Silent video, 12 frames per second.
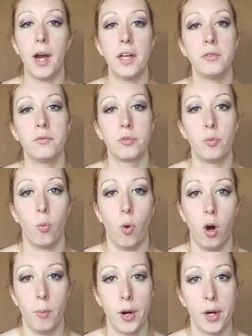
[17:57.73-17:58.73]
If you buy them
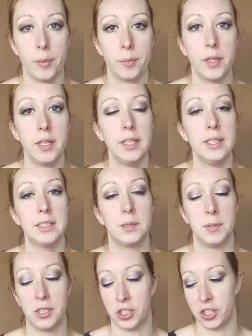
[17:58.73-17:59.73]
from Walmart,
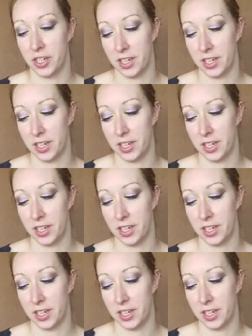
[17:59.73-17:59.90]
please